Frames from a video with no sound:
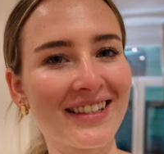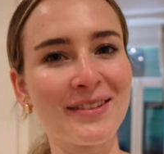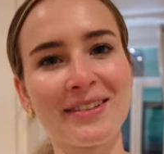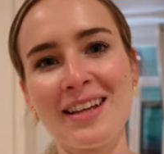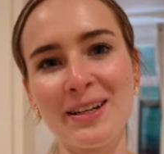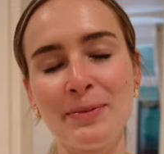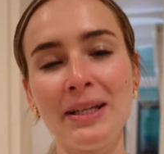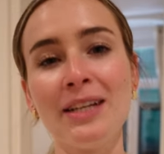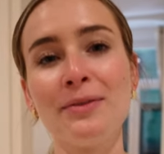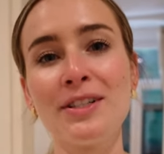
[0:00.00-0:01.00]
so excited to be
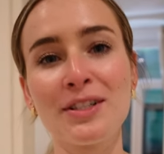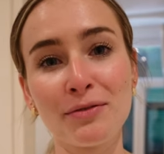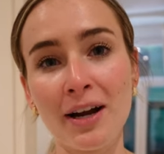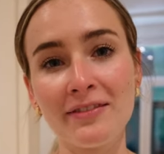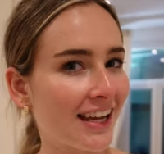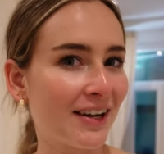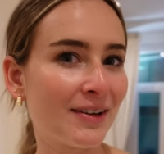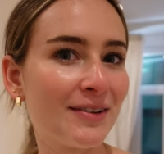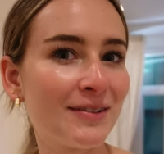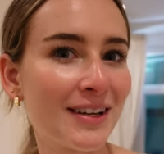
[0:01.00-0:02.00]
here. We just arrived, and
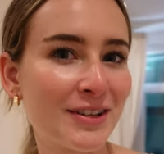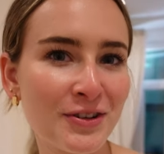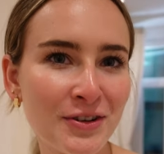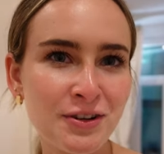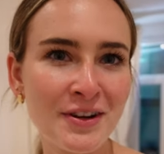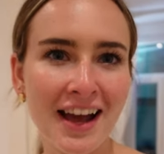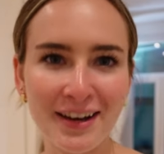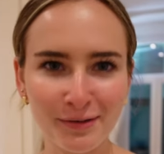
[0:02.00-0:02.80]
I'll show you our